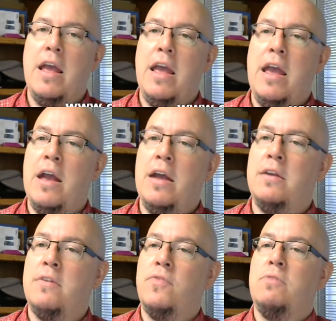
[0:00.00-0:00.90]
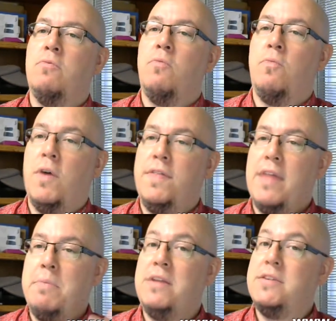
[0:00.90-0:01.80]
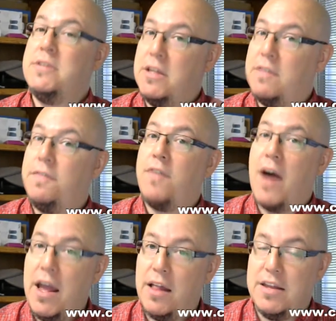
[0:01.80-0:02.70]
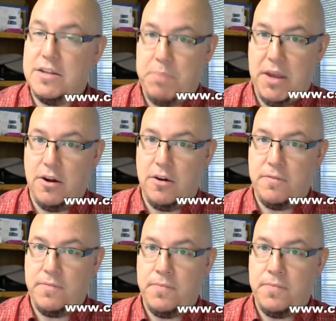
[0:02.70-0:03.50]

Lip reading: And what that means is that the file is bigger.